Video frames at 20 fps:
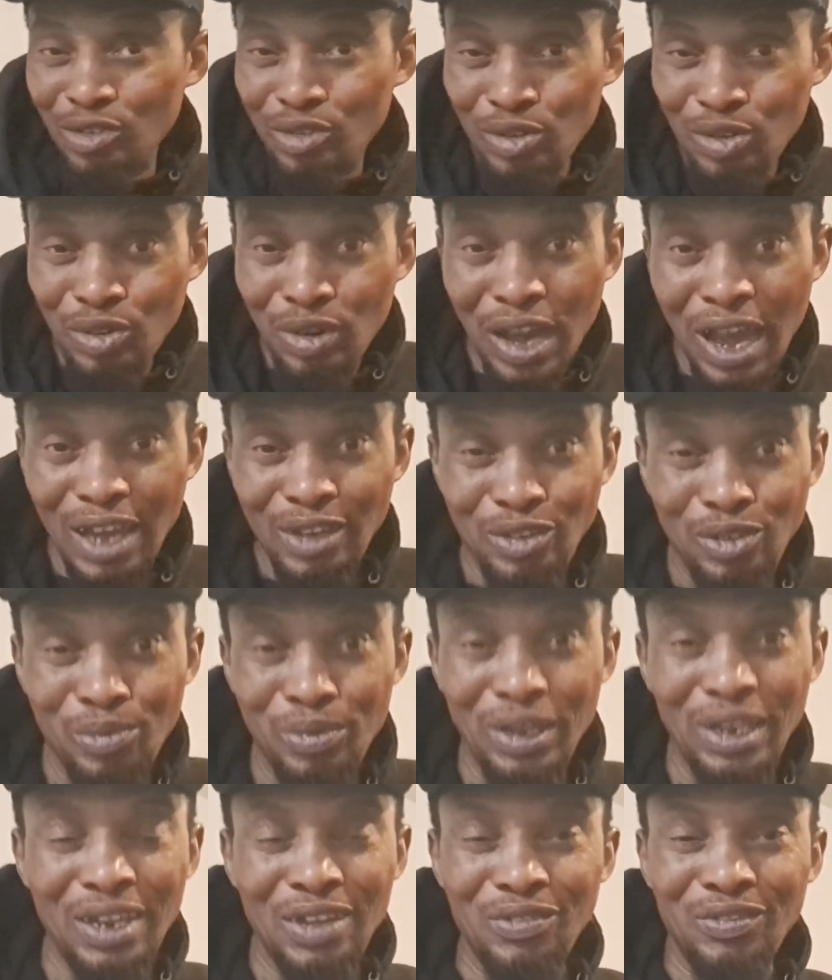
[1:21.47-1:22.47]
you guys will
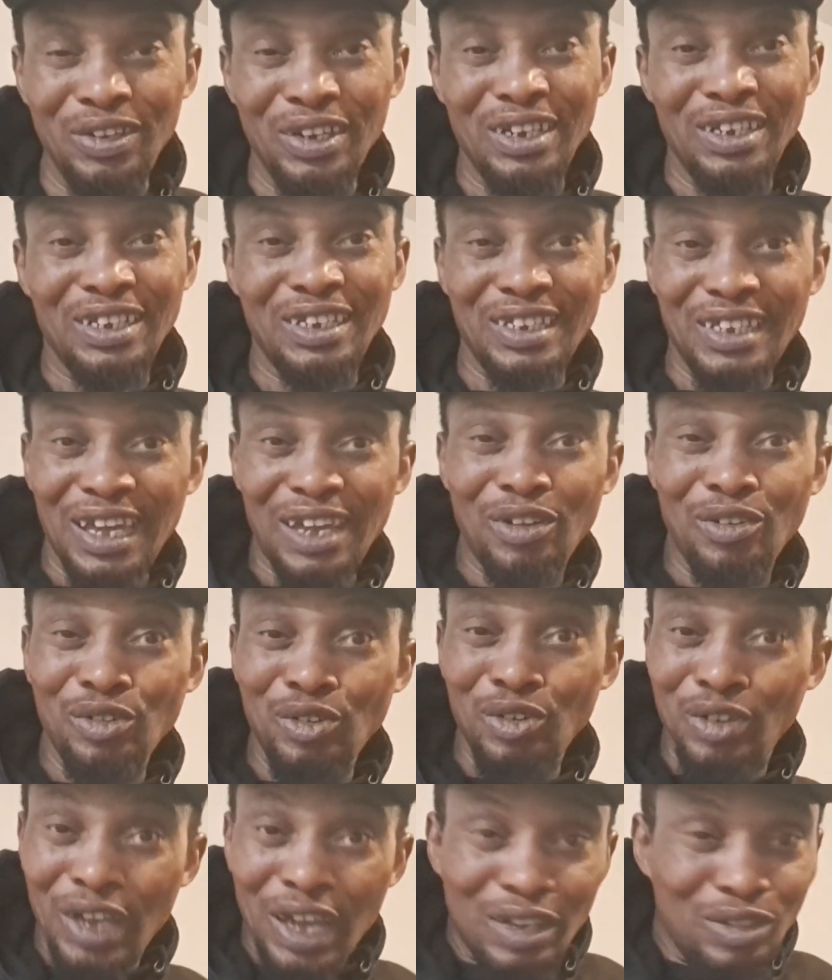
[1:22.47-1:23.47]
be living it. Is that not
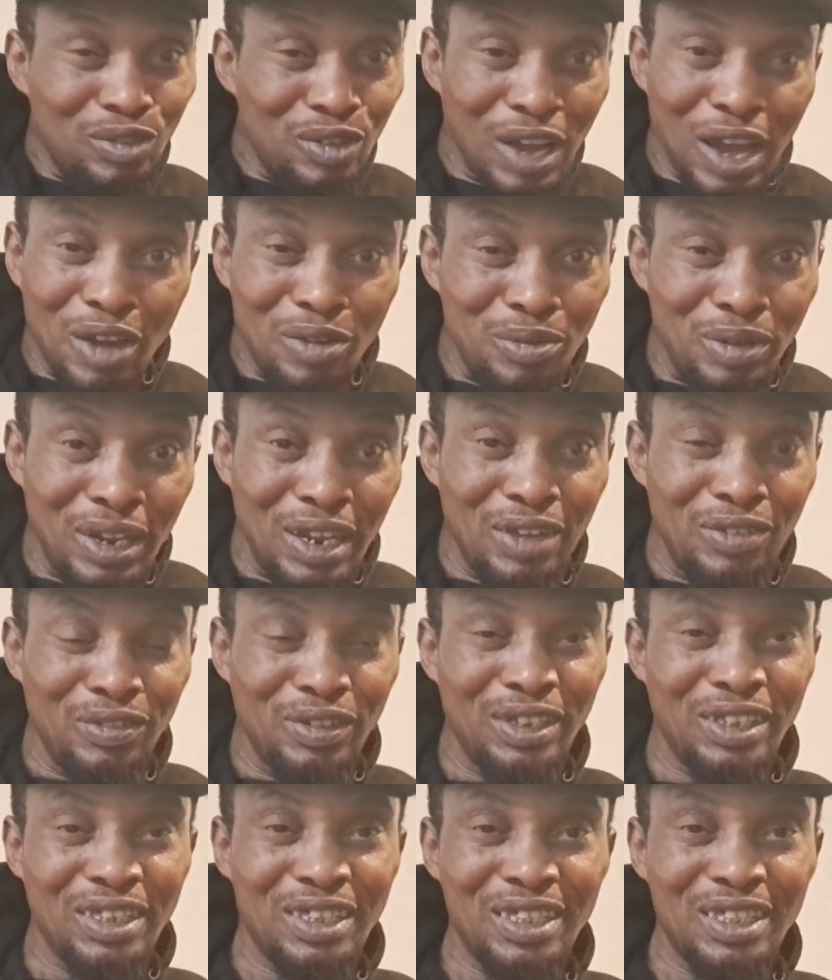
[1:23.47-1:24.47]
so? Yeah, you guys will be
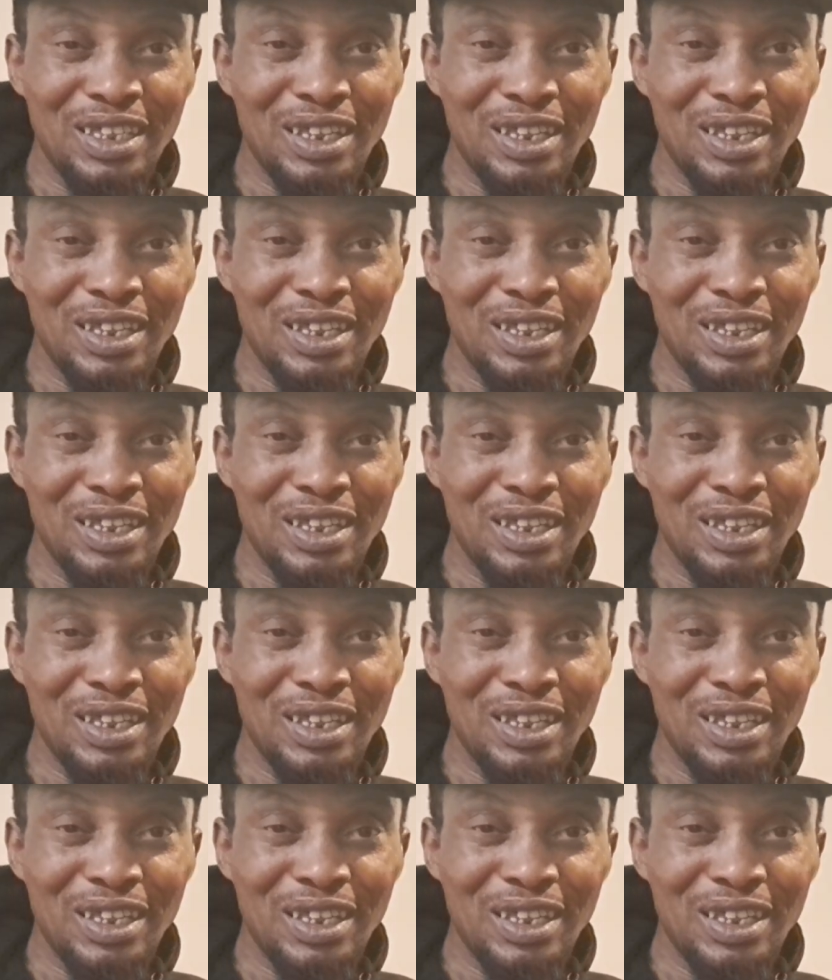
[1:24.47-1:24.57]
living.